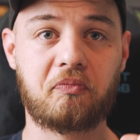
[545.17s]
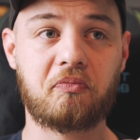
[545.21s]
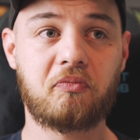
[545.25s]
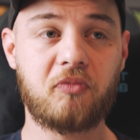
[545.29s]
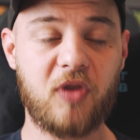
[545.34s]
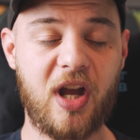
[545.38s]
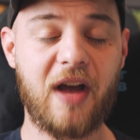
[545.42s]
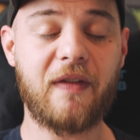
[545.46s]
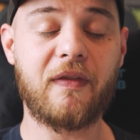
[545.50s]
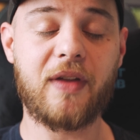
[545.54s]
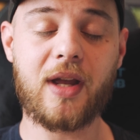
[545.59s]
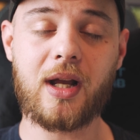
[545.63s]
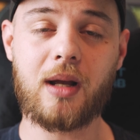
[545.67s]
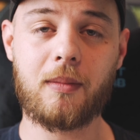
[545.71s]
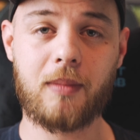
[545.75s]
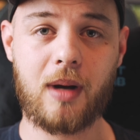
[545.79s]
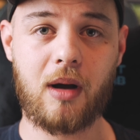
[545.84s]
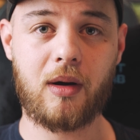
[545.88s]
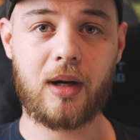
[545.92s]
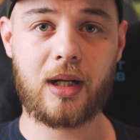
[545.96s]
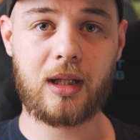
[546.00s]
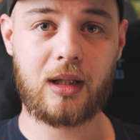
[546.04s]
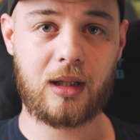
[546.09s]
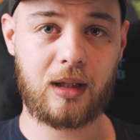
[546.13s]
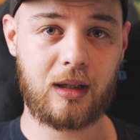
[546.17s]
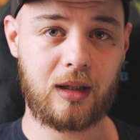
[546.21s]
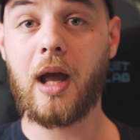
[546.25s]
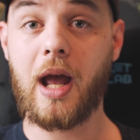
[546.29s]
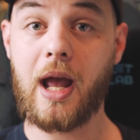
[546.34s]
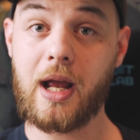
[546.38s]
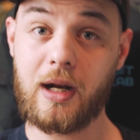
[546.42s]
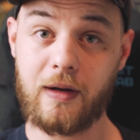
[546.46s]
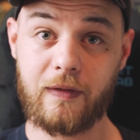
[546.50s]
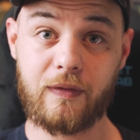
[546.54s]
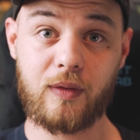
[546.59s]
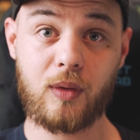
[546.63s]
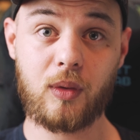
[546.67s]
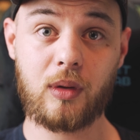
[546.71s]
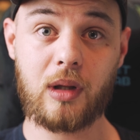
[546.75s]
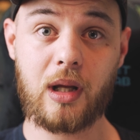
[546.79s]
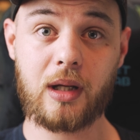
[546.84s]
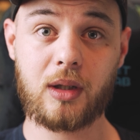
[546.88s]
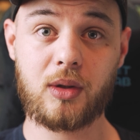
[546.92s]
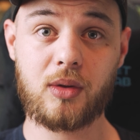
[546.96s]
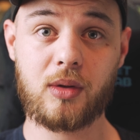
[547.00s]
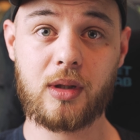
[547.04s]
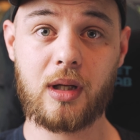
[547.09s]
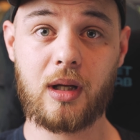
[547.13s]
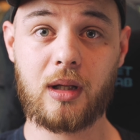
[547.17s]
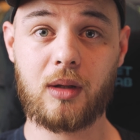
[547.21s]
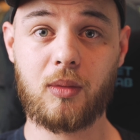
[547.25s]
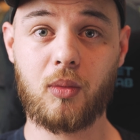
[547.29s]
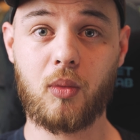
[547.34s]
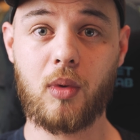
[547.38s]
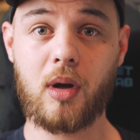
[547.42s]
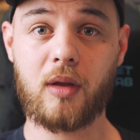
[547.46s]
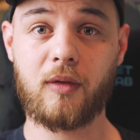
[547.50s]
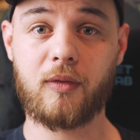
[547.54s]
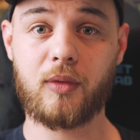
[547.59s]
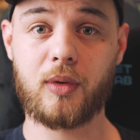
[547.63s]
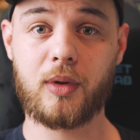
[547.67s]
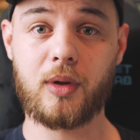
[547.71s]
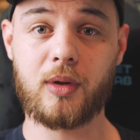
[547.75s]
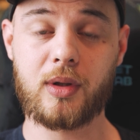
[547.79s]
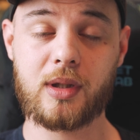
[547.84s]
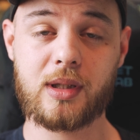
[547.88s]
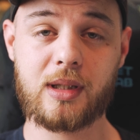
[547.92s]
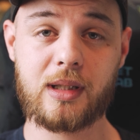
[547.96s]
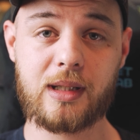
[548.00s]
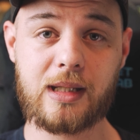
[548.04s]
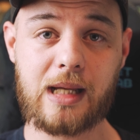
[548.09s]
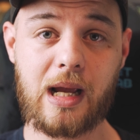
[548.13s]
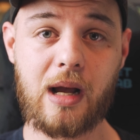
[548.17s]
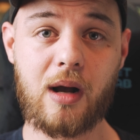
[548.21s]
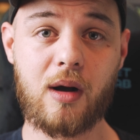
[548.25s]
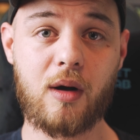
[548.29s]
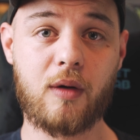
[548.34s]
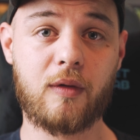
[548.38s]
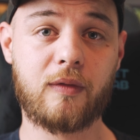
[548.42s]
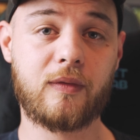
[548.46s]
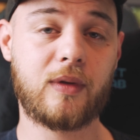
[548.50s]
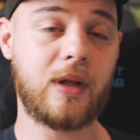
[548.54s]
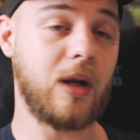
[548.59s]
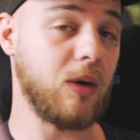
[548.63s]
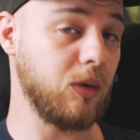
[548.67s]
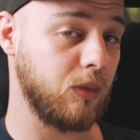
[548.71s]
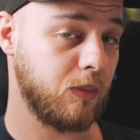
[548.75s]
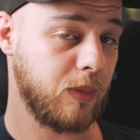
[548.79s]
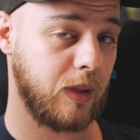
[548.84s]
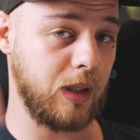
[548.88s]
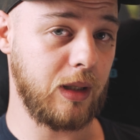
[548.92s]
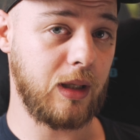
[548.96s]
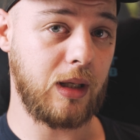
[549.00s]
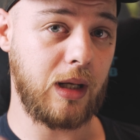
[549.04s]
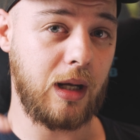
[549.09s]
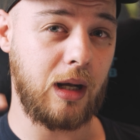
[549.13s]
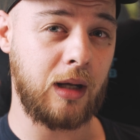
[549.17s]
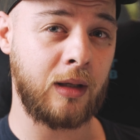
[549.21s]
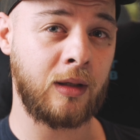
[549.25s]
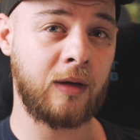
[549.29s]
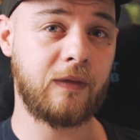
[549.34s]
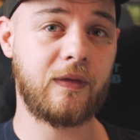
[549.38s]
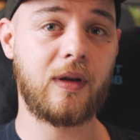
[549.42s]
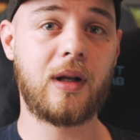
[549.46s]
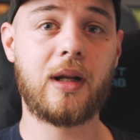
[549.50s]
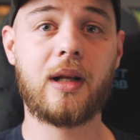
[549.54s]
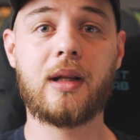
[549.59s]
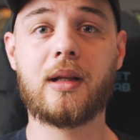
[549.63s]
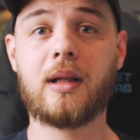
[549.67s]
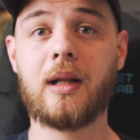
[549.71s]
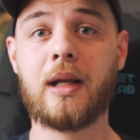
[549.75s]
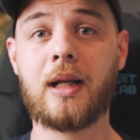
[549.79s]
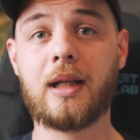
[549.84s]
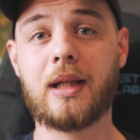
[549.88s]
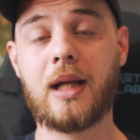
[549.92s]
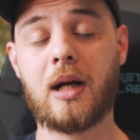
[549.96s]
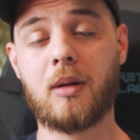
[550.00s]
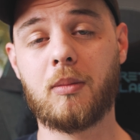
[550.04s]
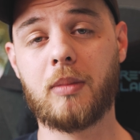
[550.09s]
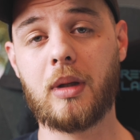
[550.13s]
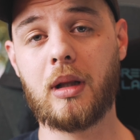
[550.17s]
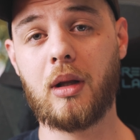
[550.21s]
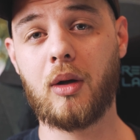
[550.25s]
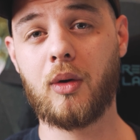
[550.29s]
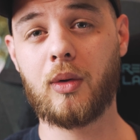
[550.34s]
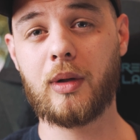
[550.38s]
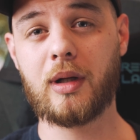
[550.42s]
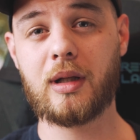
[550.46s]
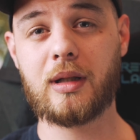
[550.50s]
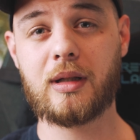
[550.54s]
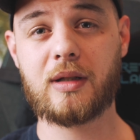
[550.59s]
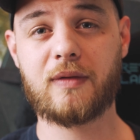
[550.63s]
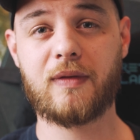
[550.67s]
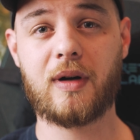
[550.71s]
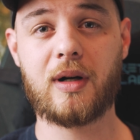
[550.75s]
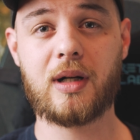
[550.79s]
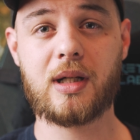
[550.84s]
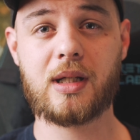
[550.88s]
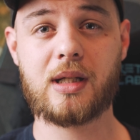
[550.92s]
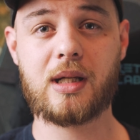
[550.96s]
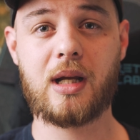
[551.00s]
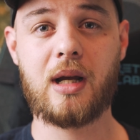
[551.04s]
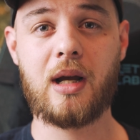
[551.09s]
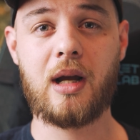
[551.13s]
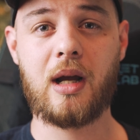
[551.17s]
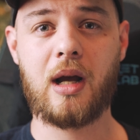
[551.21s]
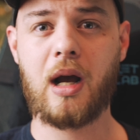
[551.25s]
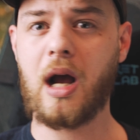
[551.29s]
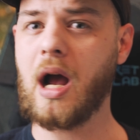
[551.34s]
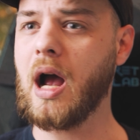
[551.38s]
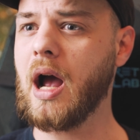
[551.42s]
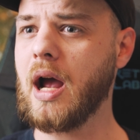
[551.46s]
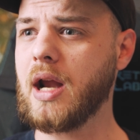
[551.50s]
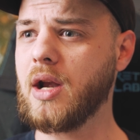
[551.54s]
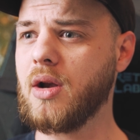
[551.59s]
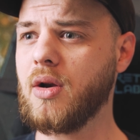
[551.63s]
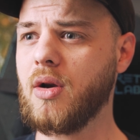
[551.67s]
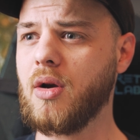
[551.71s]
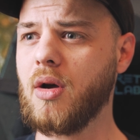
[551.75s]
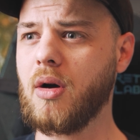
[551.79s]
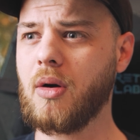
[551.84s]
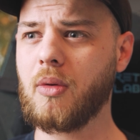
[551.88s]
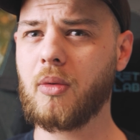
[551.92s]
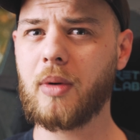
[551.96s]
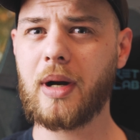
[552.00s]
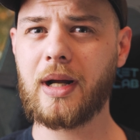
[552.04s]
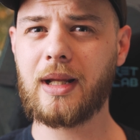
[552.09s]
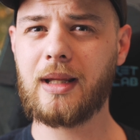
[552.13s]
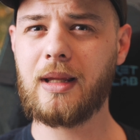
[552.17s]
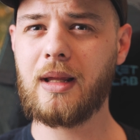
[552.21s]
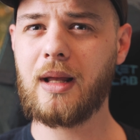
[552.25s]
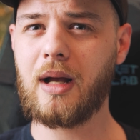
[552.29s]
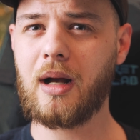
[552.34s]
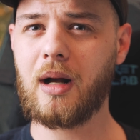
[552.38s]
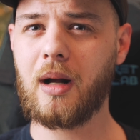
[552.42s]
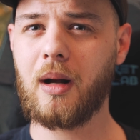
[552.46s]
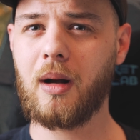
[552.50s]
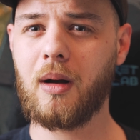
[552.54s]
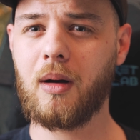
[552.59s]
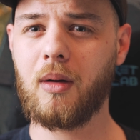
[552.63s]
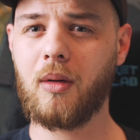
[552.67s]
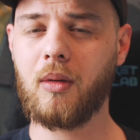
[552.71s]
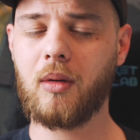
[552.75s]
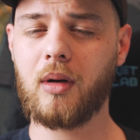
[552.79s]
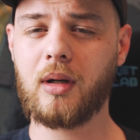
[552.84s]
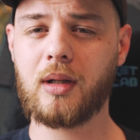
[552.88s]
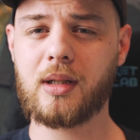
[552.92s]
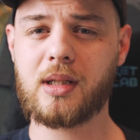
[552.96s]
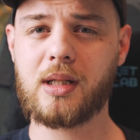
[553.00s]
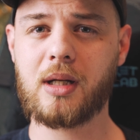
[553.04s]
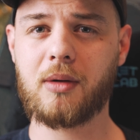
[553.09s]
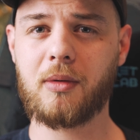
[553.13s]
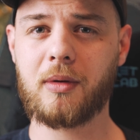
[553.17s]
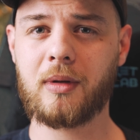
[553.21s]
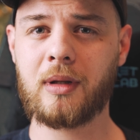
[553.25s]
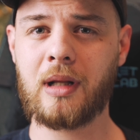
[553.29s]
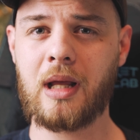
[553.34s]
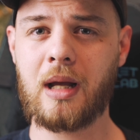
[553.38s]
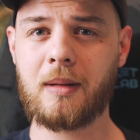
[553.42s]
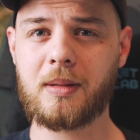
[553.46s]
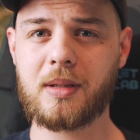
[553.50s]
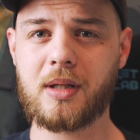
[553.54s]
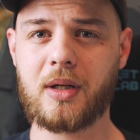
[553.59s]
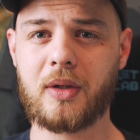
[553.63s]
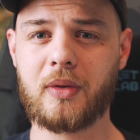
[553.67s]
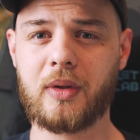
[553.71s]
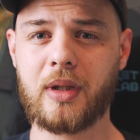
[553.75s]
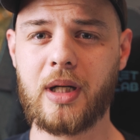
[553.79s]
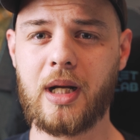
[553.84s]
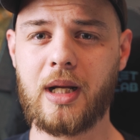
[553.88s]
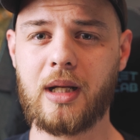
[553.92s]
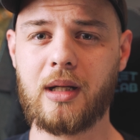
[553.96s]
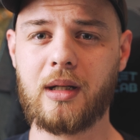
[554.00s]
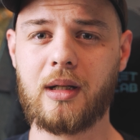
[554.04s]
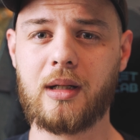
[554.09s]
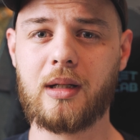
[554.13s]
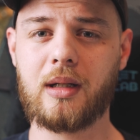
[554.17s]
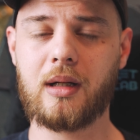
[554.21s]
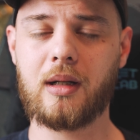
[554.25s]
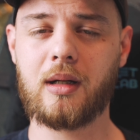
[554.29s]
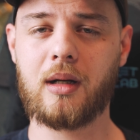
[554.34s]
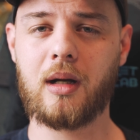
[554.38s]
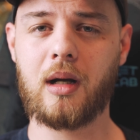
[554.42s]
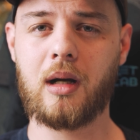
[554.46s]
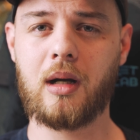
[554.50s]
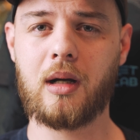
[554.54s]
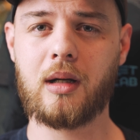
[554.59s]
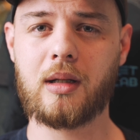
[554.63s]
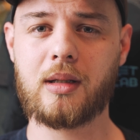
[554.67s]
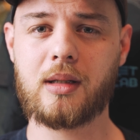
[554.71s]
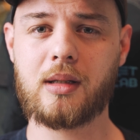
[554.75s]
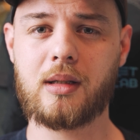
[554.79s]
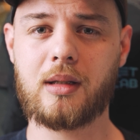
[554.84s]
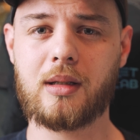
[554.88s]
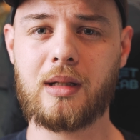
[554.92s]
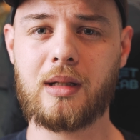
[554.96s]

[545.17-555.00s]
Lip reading: yeah, think about it. And if you'd like to get one for yourself, there will be an affiliate link down below. And as far as I know right now, Secretlab are running a